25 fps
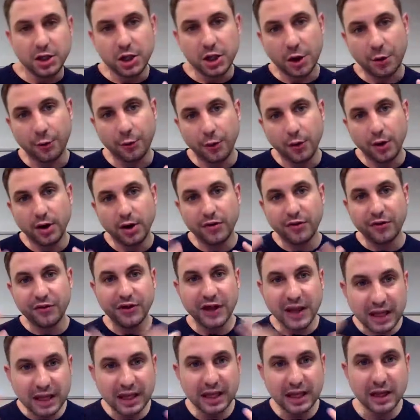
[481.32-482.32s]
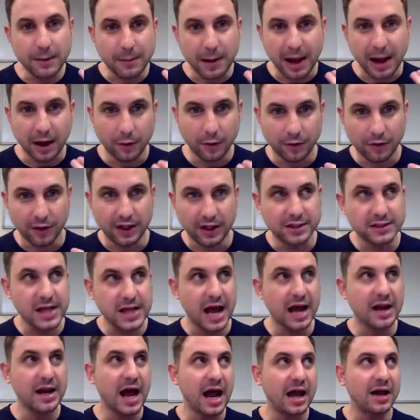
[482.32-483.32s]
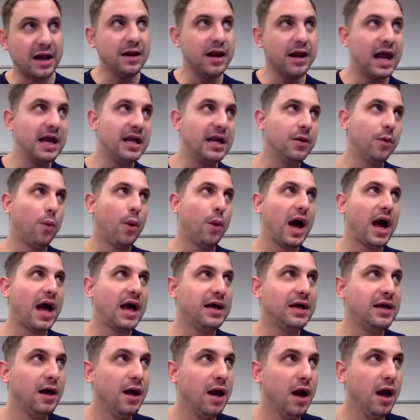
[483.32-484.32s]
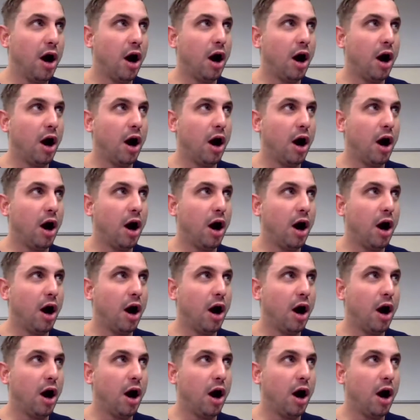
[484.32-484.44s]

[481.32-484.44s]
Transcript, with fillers: you know thinking about this and and in a way